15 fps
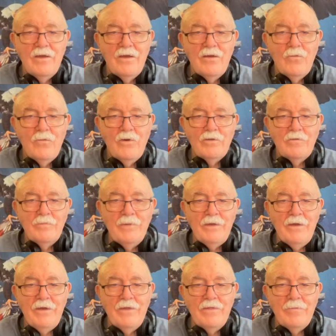What's
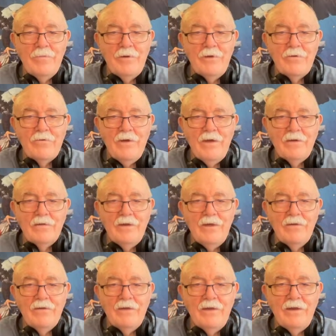behind the
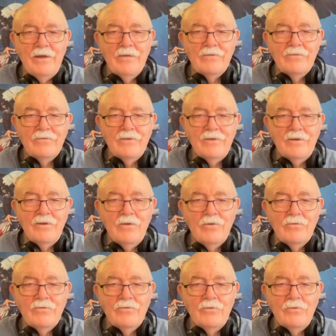crackdown, it asks, and it
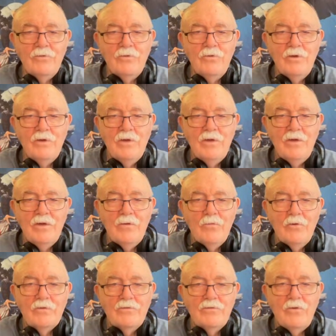goes through
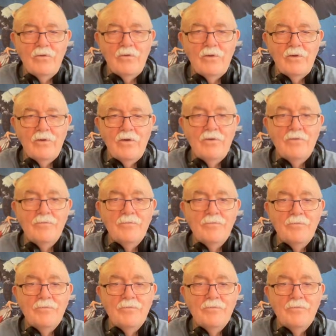what's going on.